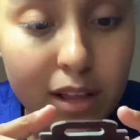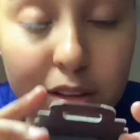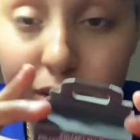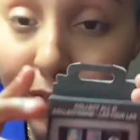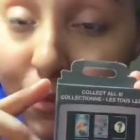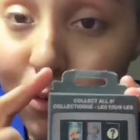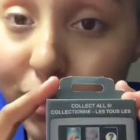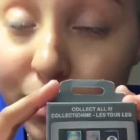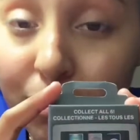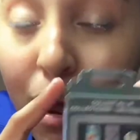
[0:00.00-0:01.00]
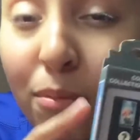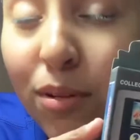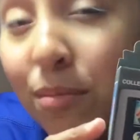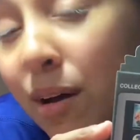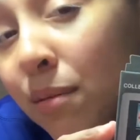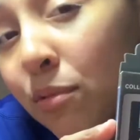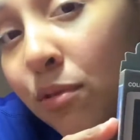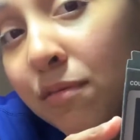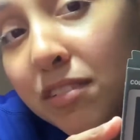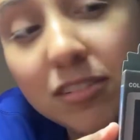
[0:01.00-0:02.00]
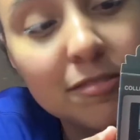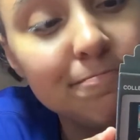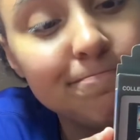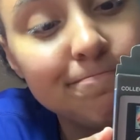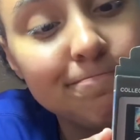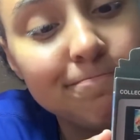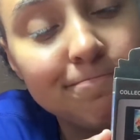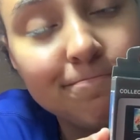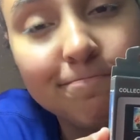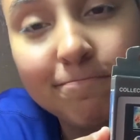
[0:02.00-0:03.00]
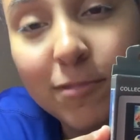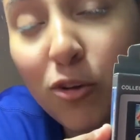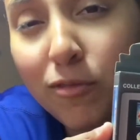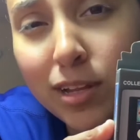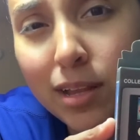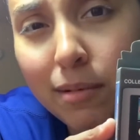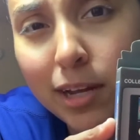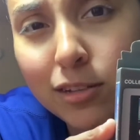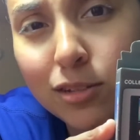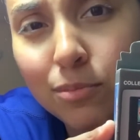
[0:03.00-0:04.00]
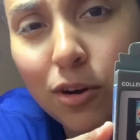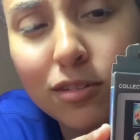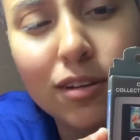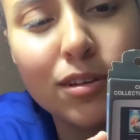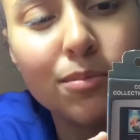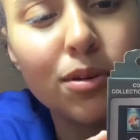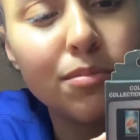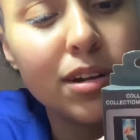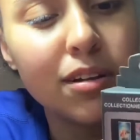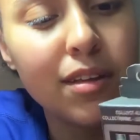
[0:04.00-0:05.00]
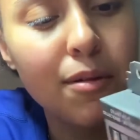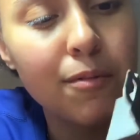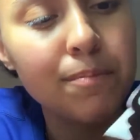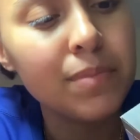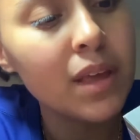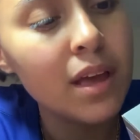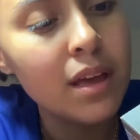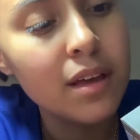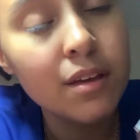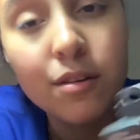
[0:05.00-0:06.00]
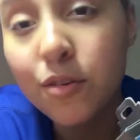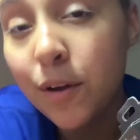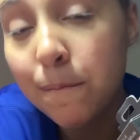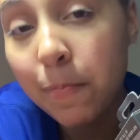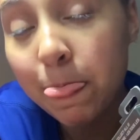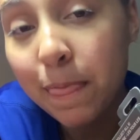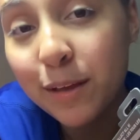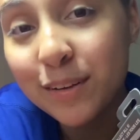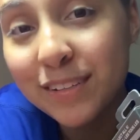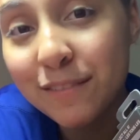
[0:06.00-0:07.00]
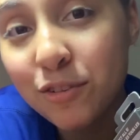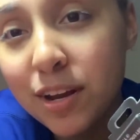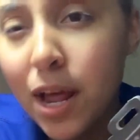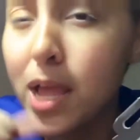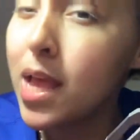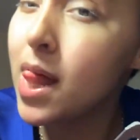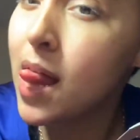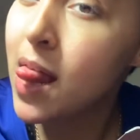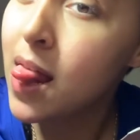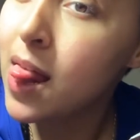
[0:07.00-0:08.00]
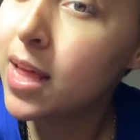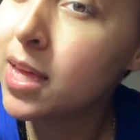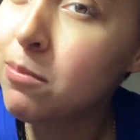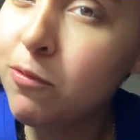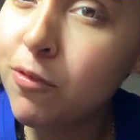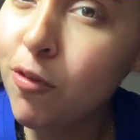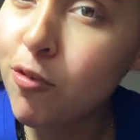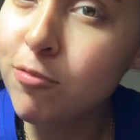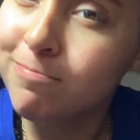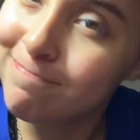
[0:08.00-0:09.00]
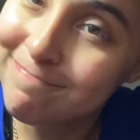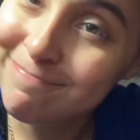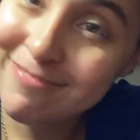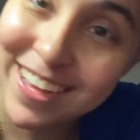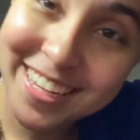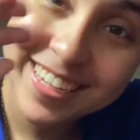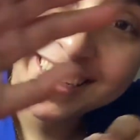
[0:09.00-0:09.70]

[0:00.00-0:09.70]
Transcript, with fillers: Looking forward to probably buying more of these. Hopefully, they make it to the parks. I'll keep you updated on that one. All right. You guys have a great night. Keep moving forward. Bye.